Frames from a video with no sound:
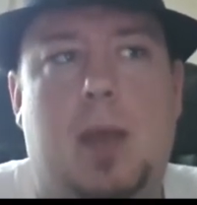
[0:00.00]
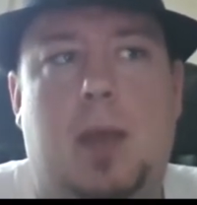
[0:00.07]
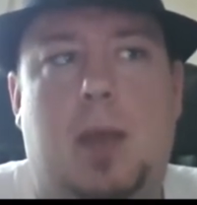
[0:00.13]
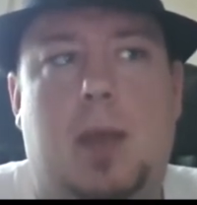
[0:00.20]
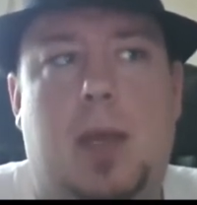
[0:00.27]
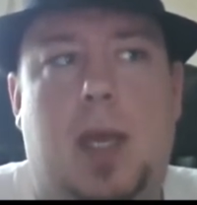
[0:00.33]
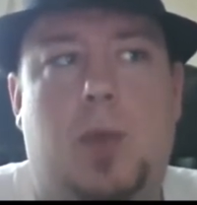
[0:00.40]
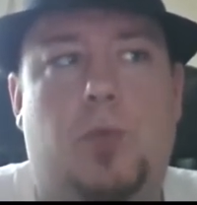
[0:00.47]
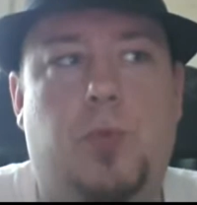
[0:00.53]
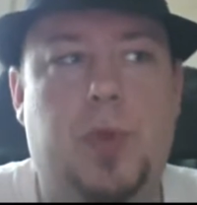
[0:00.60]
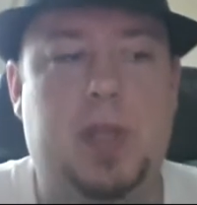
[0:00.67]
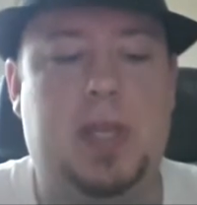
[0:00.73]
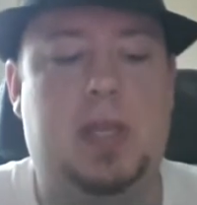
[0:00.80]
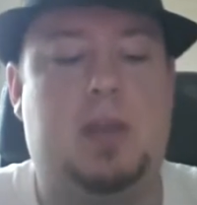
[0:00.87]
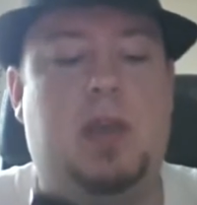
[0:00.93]
it
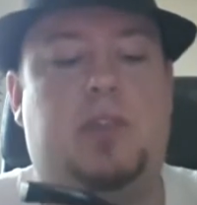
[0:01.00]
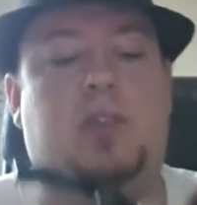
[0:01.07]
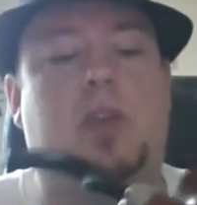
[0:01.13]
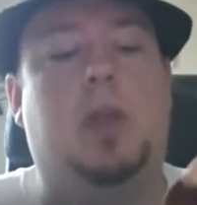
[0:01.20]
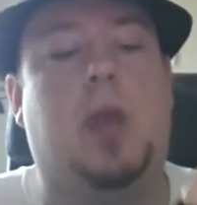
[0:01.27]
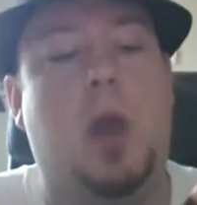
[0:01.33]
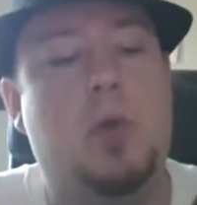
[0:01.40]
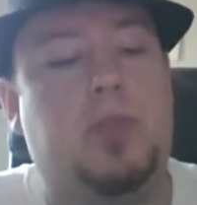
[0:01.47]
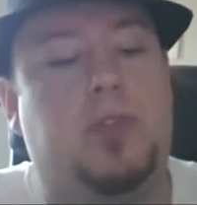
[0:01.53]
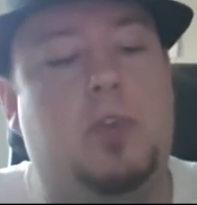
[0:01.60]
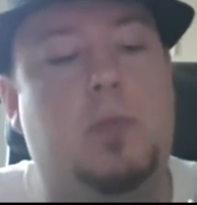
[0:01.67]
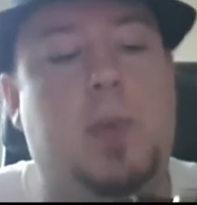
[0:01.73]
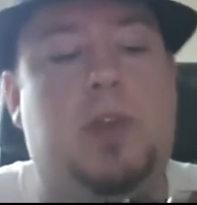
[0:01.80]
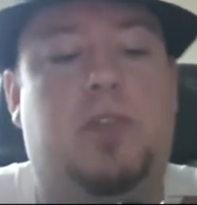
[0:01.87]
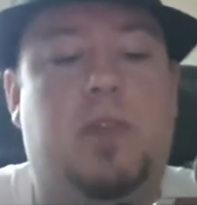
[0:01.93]
really doesn't ghost
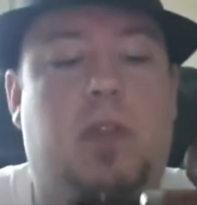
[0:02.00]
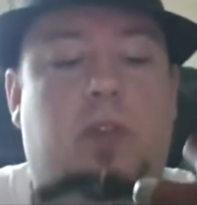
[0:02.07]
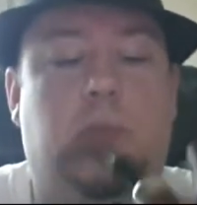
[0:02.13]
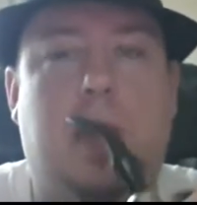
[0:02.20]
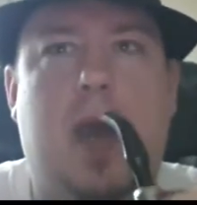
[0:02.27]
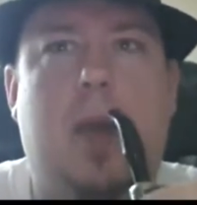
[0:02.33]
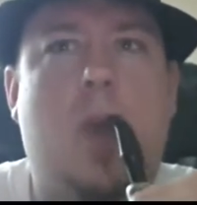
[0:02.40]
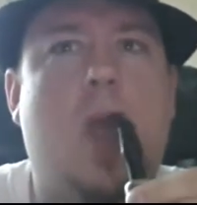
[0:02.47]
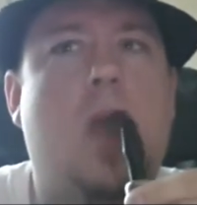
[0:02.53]
too much in this pipe.